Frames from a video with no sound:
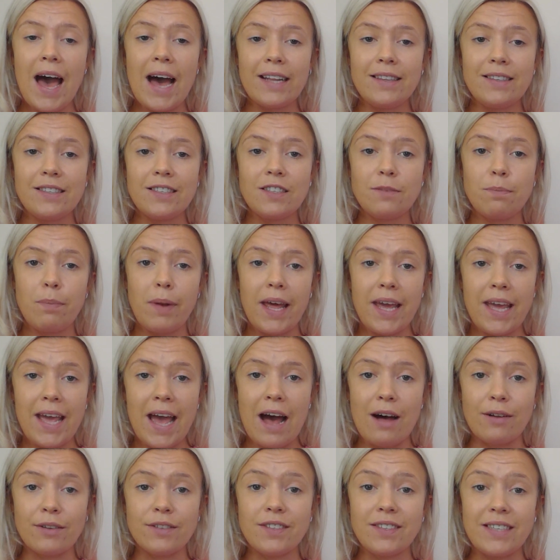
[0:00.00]
and display
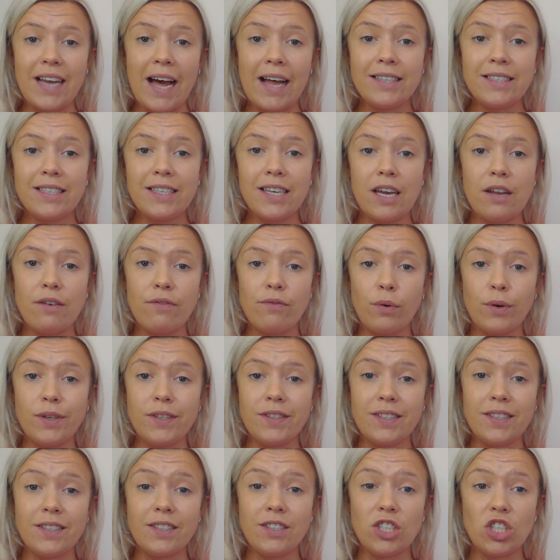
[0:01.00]
outstanding
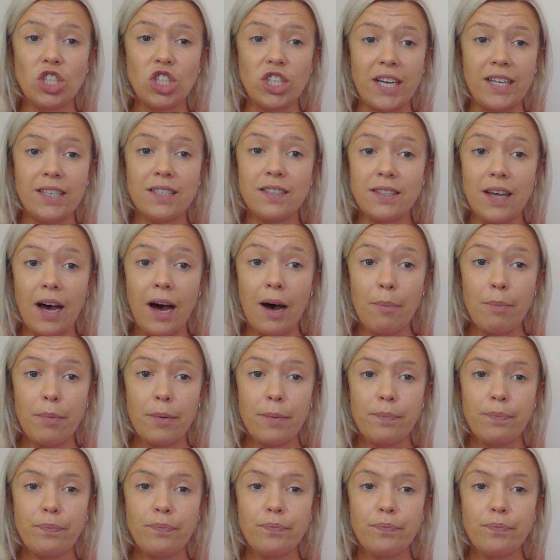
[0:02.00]
invoices to chase up.